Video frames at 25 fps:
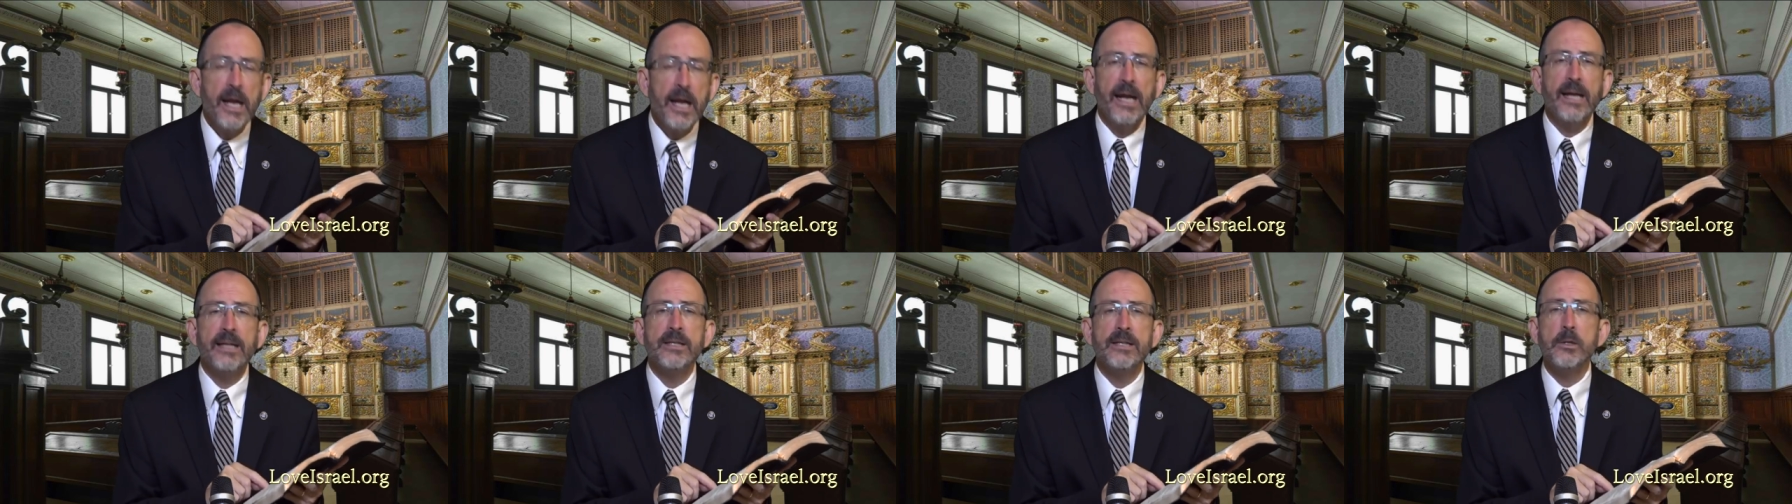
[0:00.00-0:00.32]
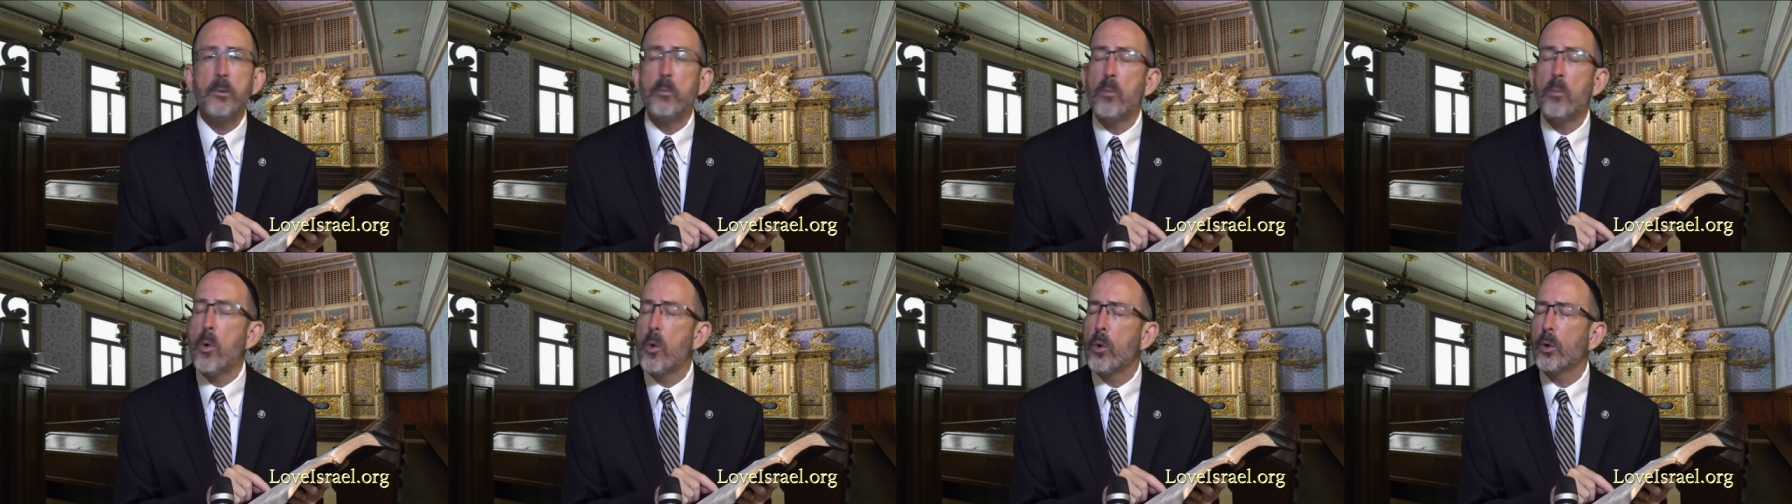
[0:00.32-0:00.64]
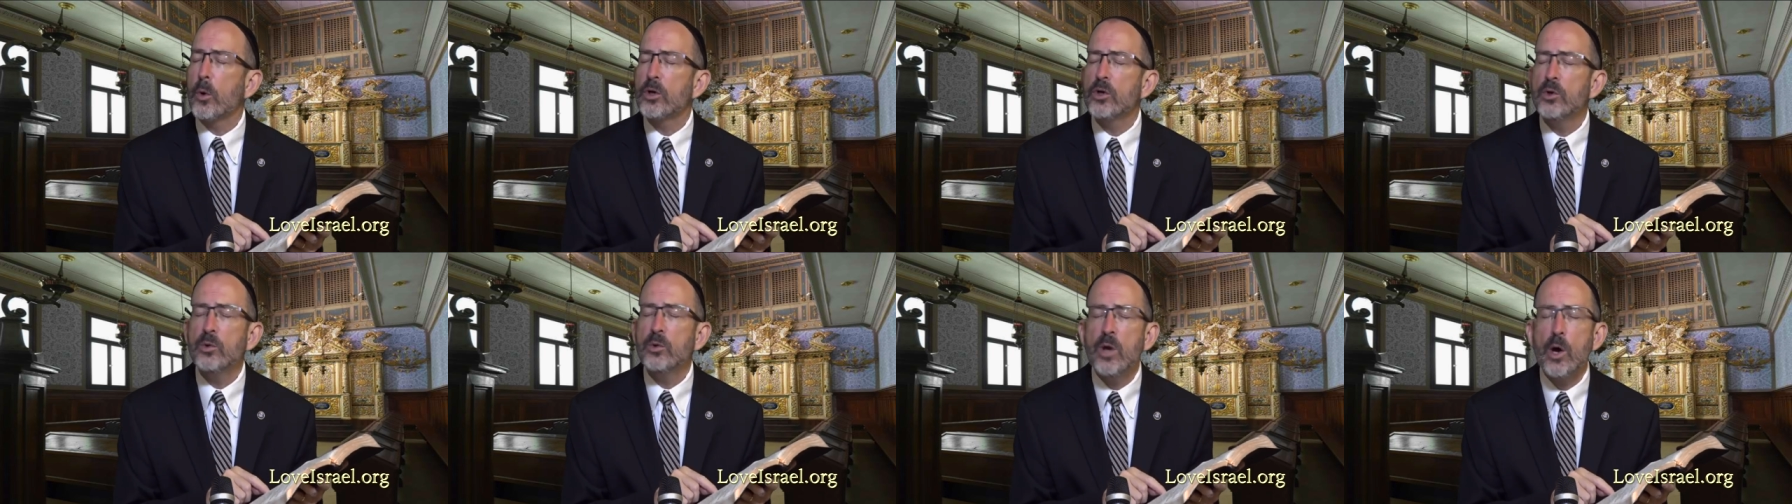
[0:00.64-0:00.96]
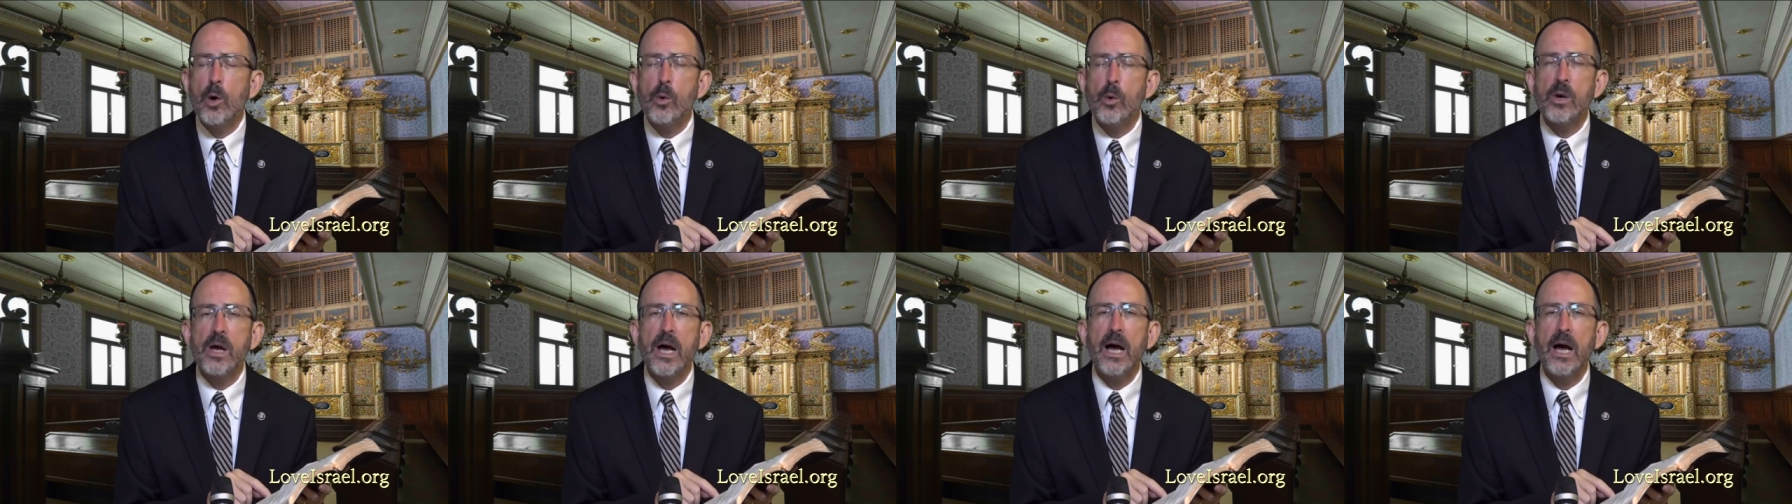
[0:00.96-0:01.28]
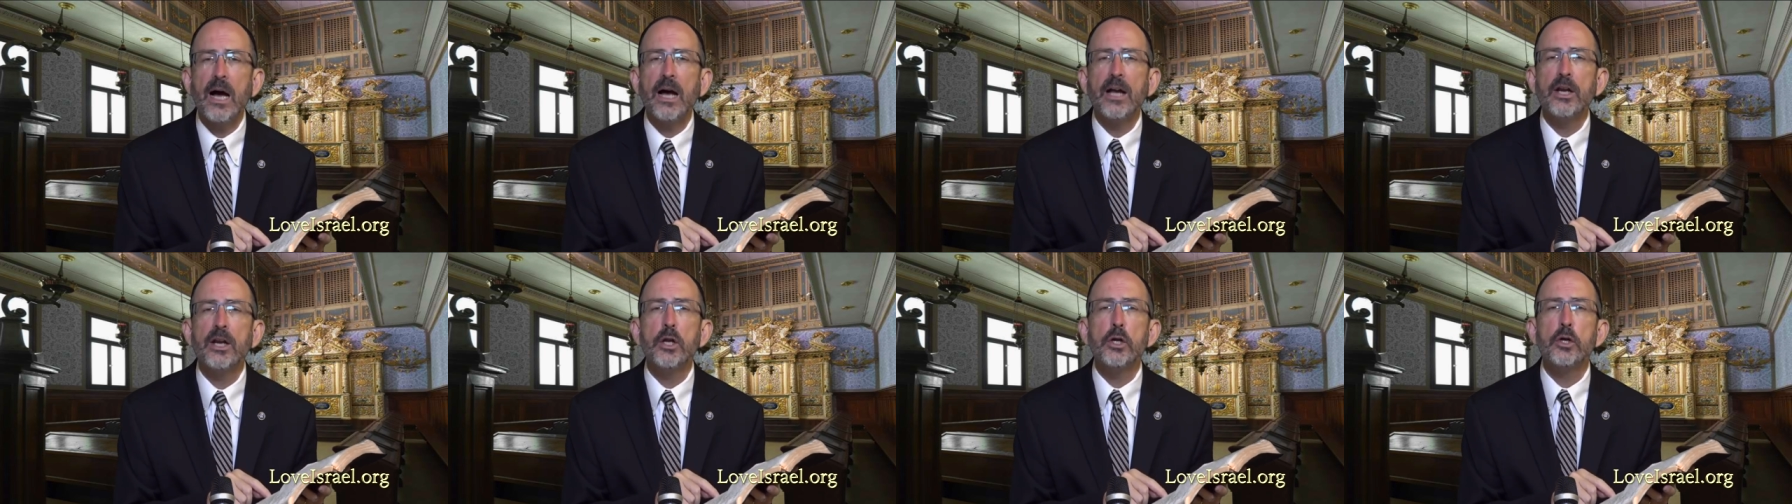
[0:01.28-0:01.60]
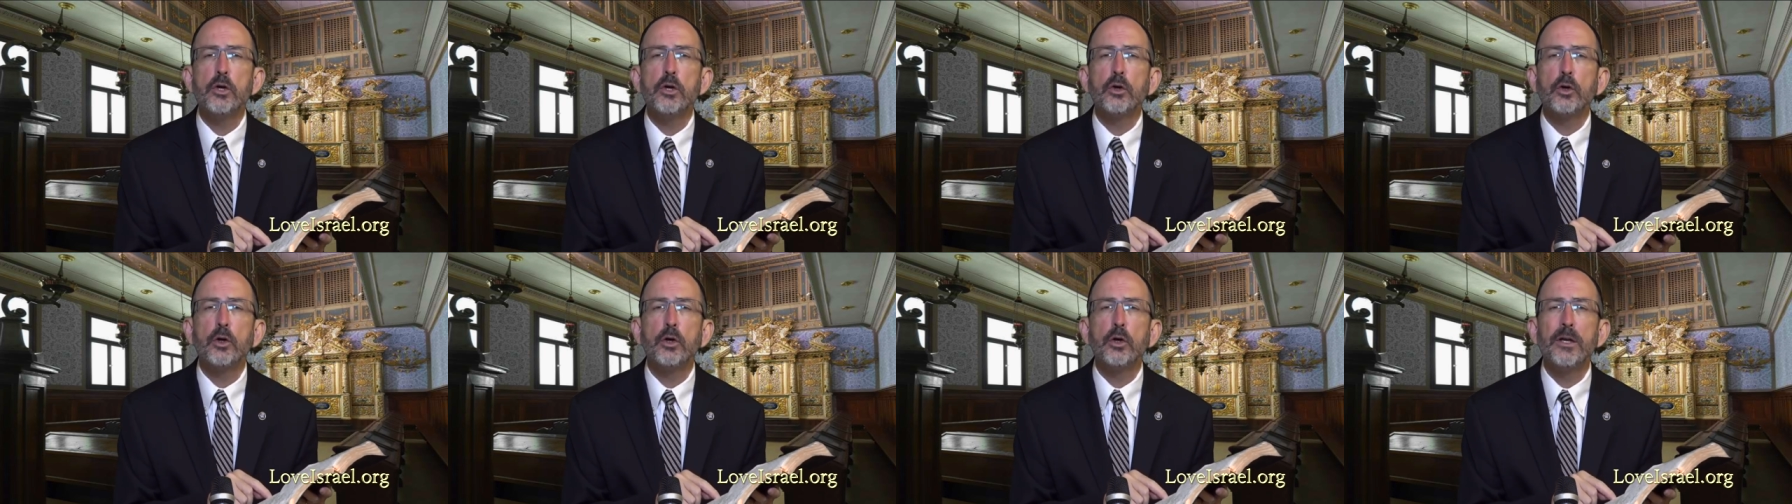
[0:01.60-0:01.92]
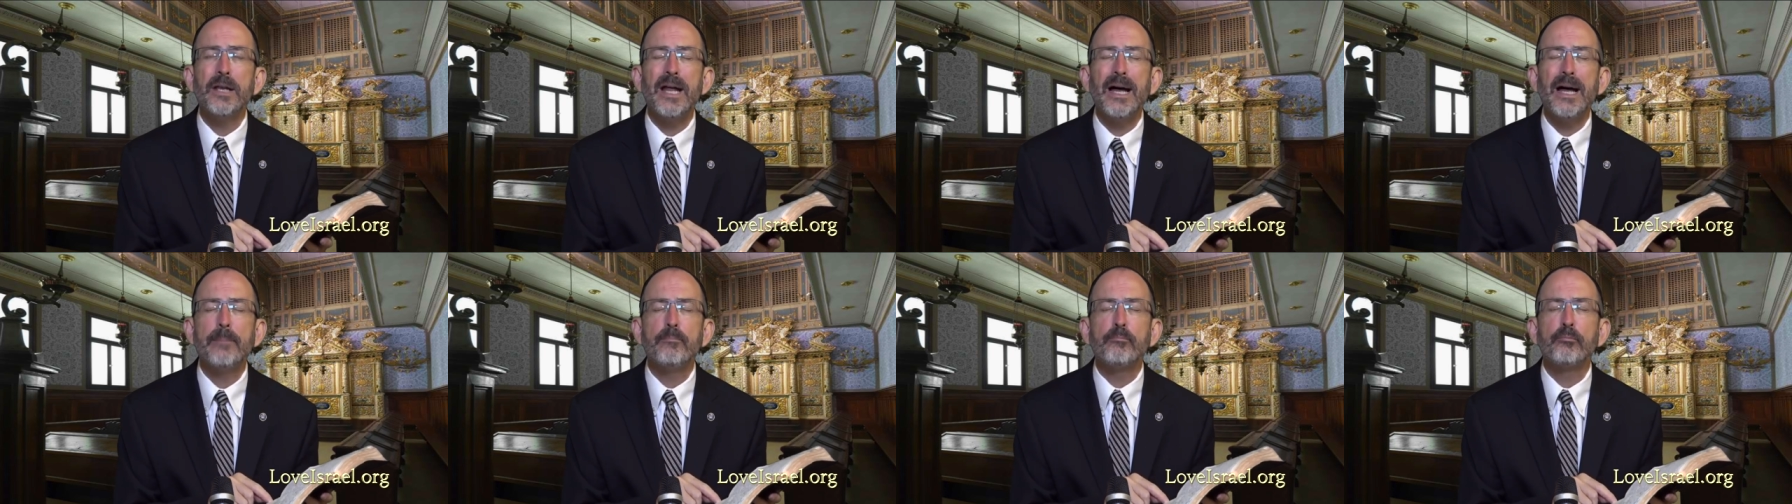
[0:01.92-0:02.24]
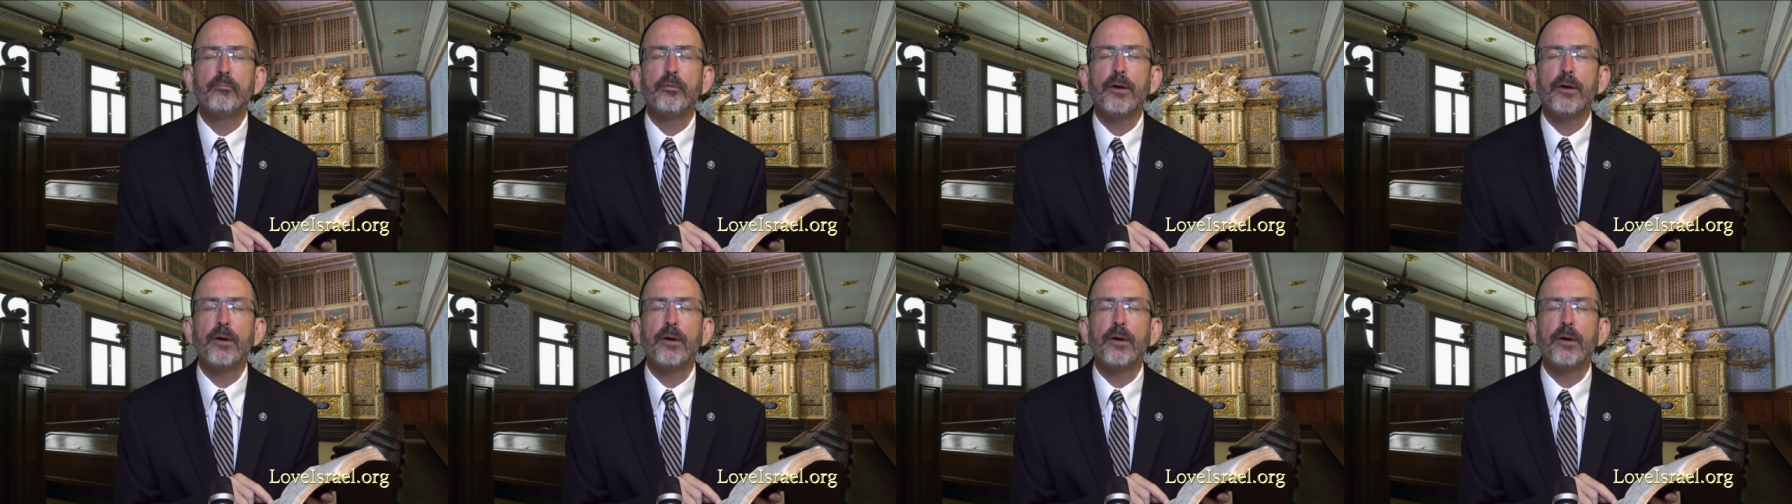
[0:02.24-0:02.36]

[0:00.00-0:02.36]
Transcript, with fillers: And more you know God, you're going to not